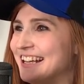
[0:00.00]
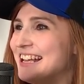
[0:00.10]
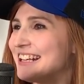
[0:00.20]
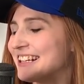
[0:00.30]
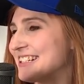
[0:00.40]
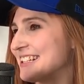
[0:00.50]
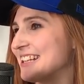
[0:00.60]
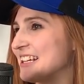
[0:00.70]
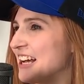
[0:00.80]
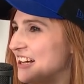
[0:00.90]
no. it's
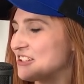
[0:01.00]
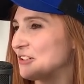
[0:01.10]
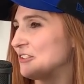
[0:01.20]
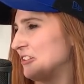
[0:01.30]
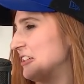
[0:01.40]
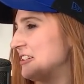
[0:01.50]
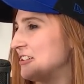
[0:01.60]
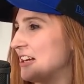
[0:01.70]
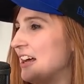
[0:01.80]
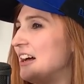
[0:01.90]
like hustle, like
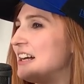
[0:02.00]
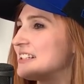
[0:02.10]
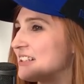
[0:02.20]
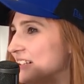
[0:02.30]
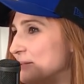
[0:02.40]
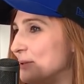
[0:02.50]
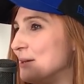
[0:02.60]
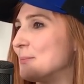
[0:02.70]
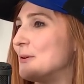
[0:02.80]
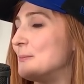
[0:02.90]
you're not hustling
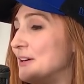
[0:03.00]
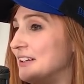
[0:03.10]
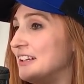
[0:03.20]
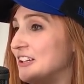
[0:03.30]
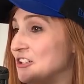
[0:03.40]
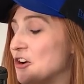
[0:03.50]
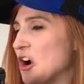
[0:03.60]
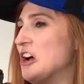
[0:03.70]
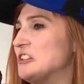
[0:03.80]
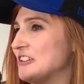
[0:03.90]
people, but you're
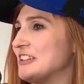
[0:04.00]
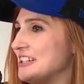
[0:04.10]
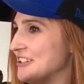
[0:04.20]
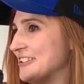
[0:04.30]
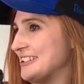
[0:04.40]
hustling